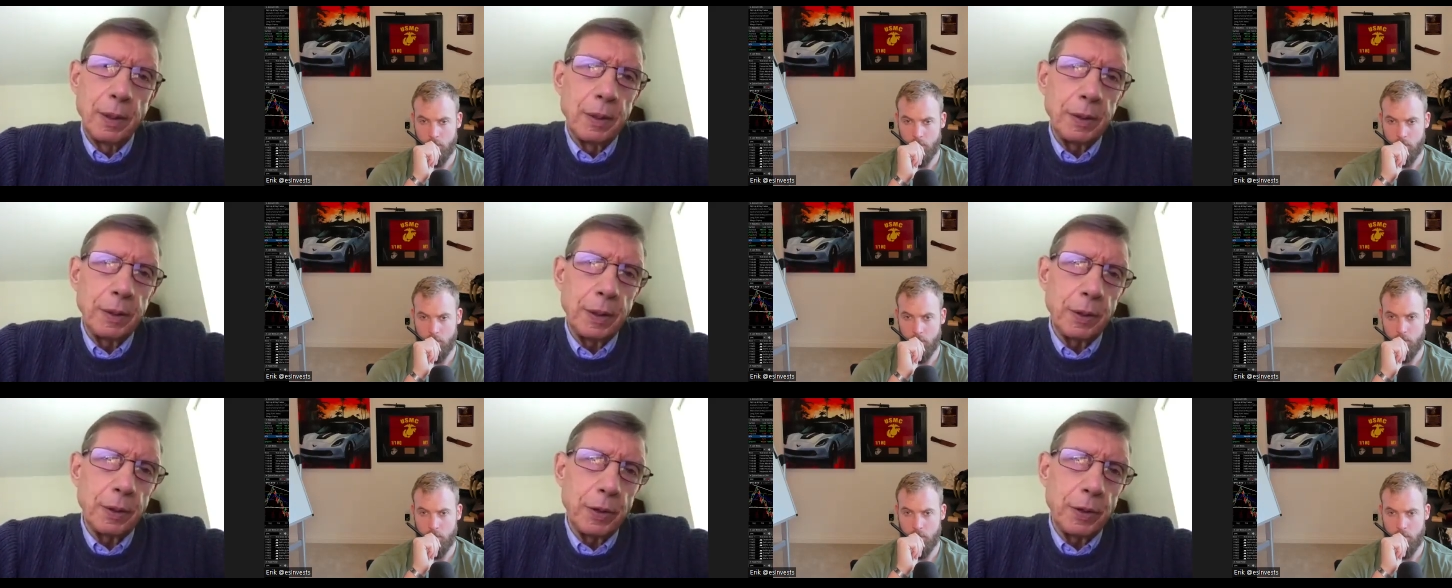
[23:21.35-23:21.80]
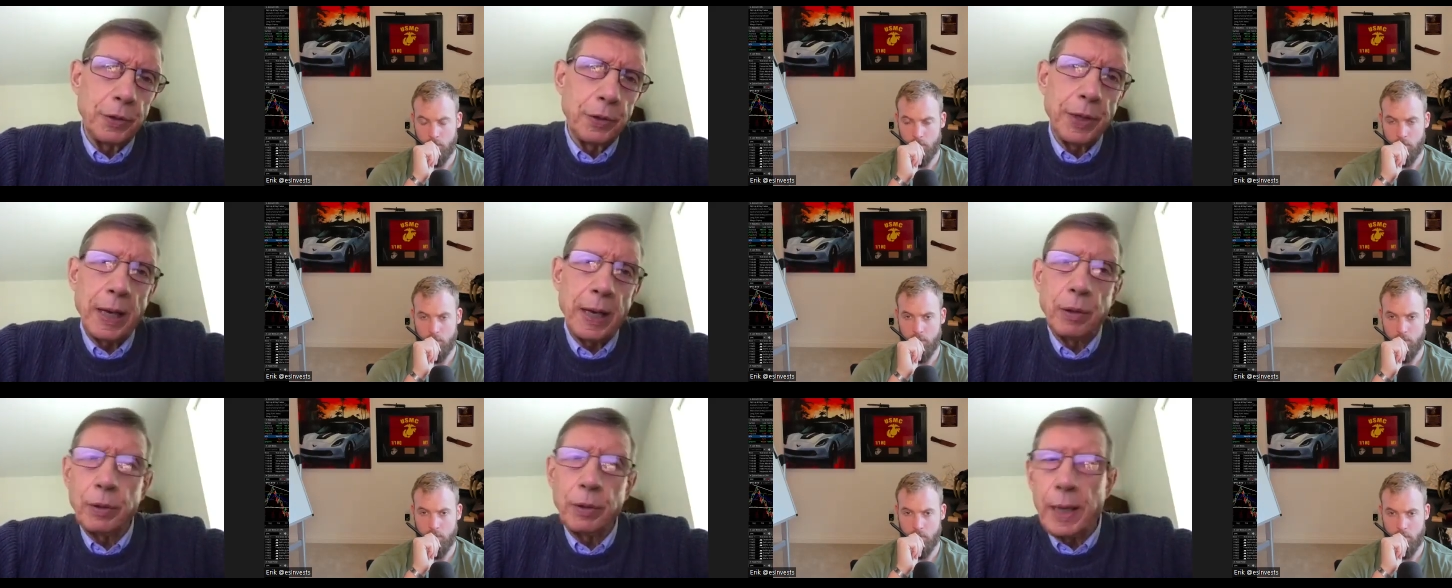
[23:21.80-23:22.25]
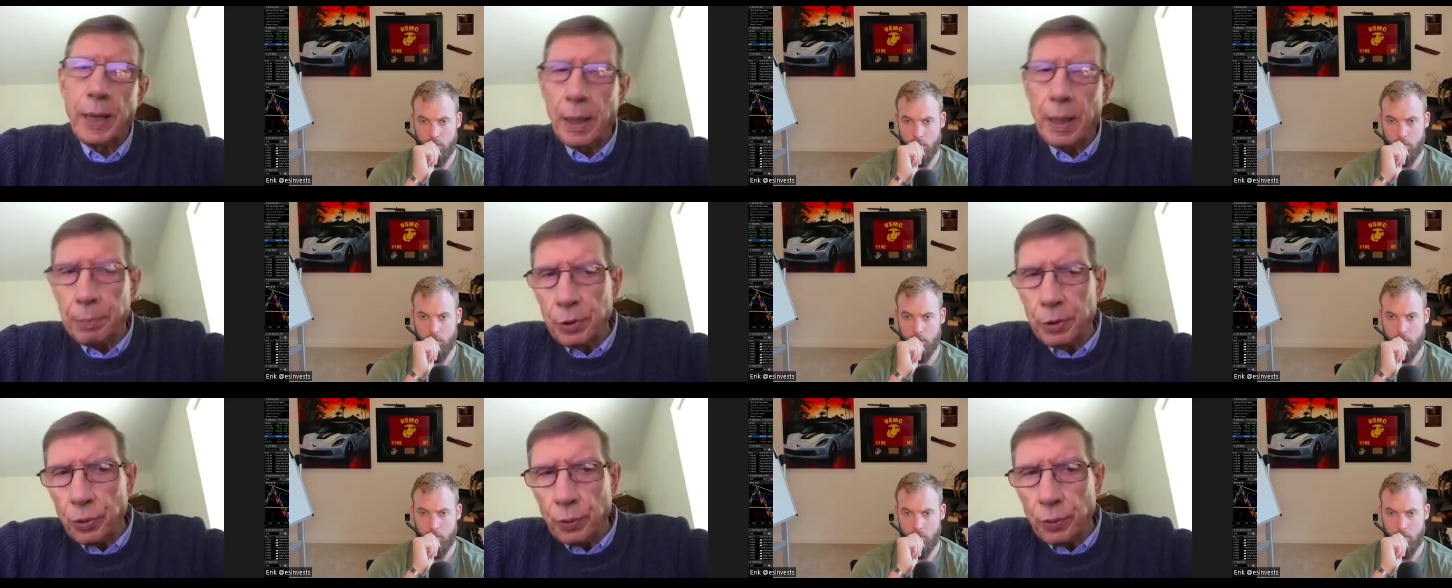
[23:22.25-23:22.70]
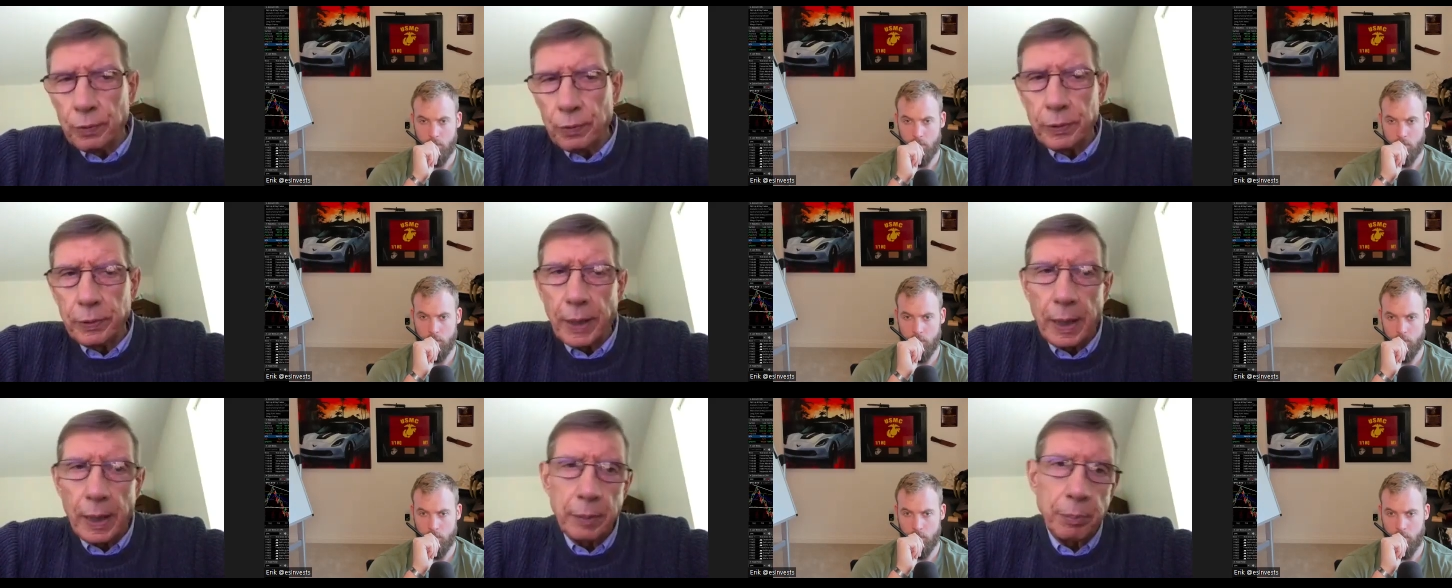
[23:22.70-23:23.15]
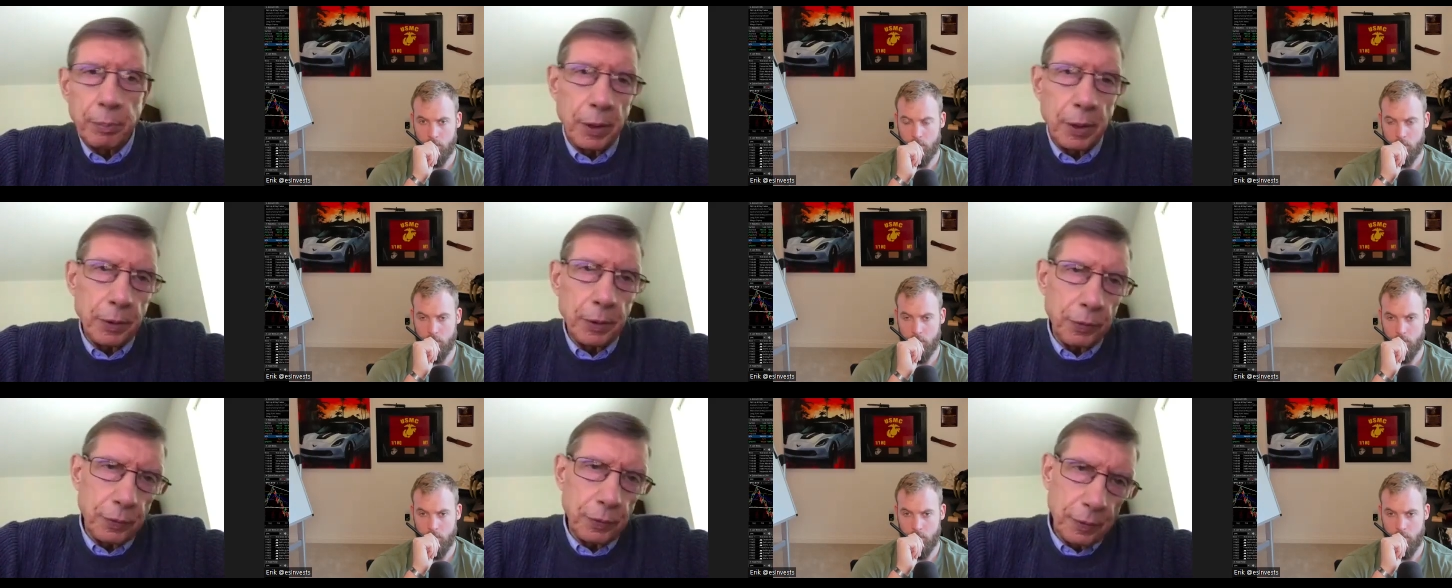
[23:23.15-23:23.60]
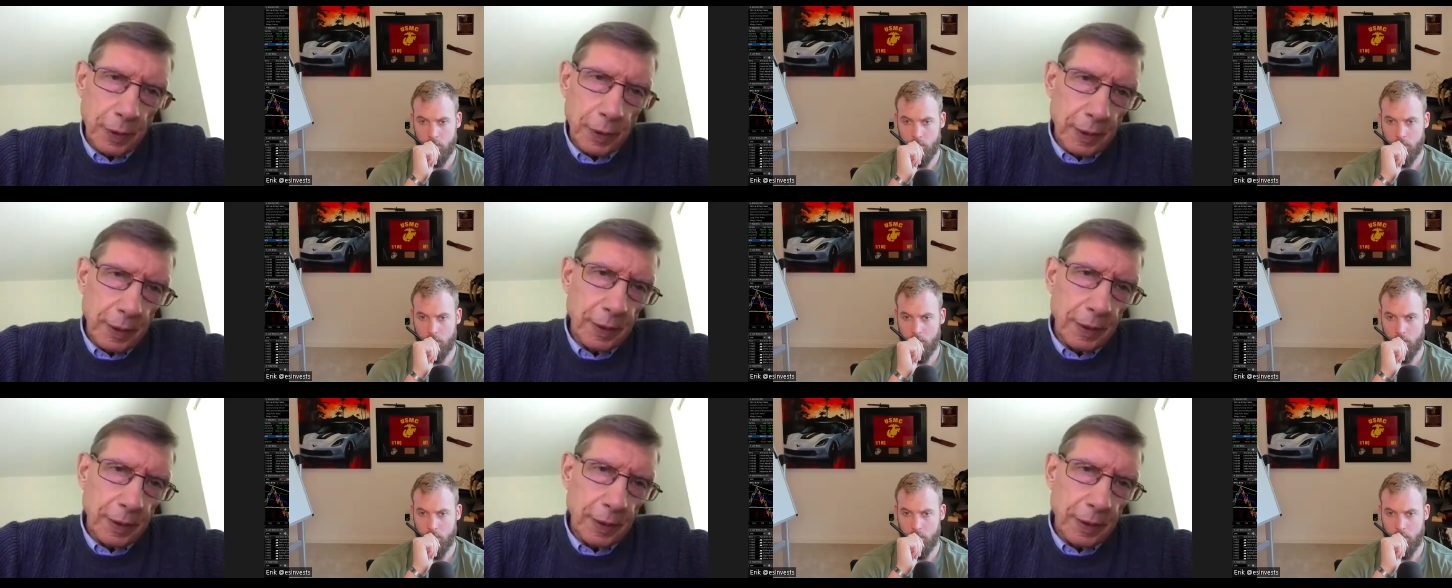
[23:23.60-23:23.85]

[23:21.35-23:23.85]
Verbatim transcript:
Speaker 1: You know, the down happened over nine months.